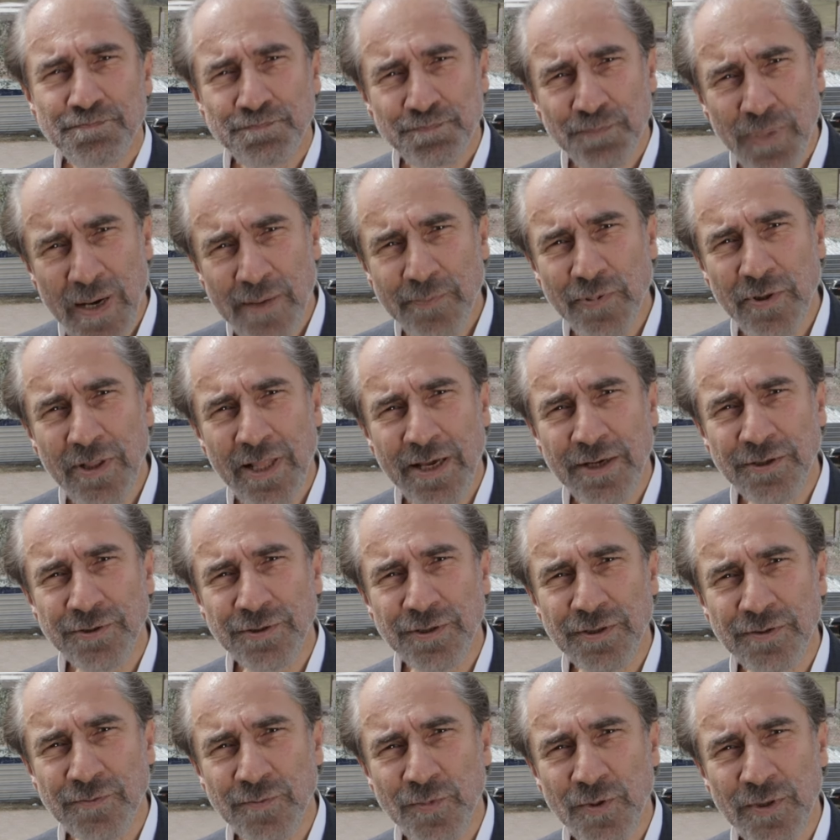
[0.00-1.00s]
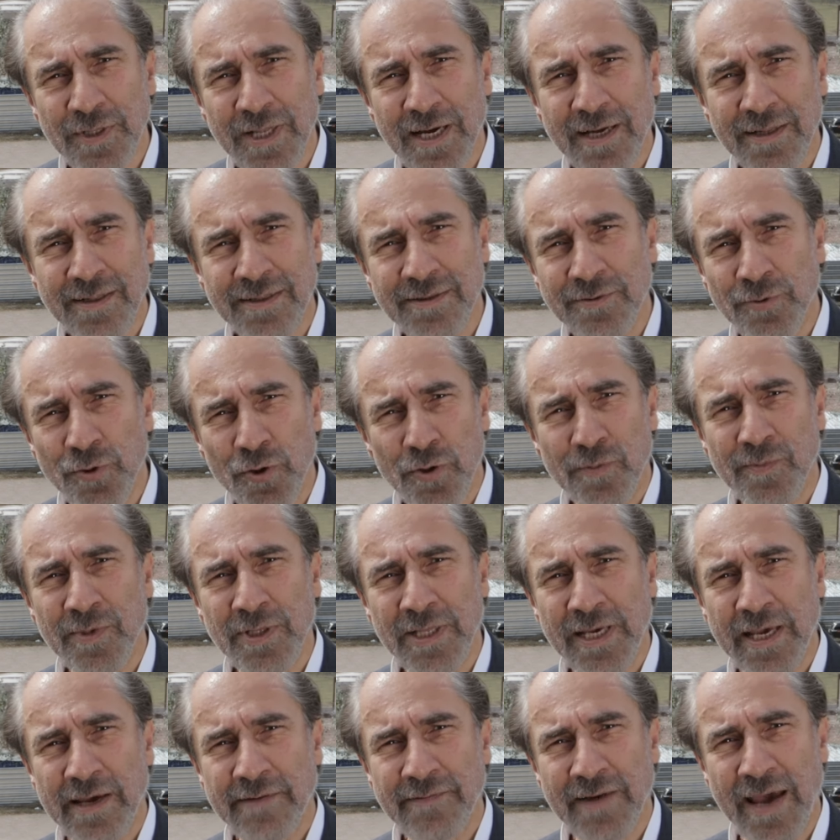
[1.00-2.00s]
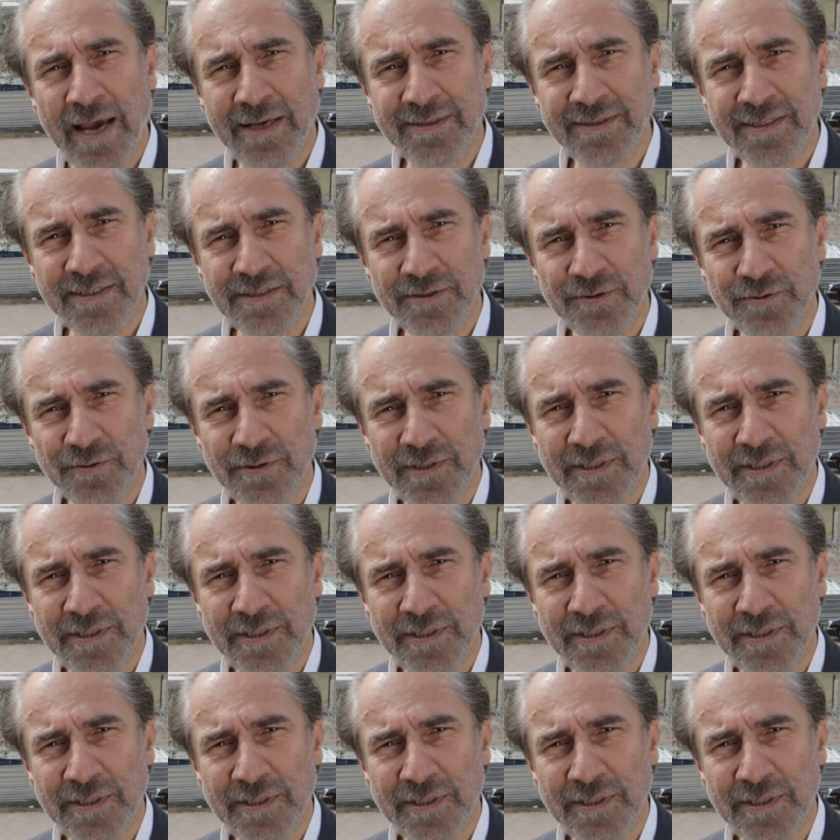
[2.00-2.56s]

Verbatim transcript: population would not normally have access to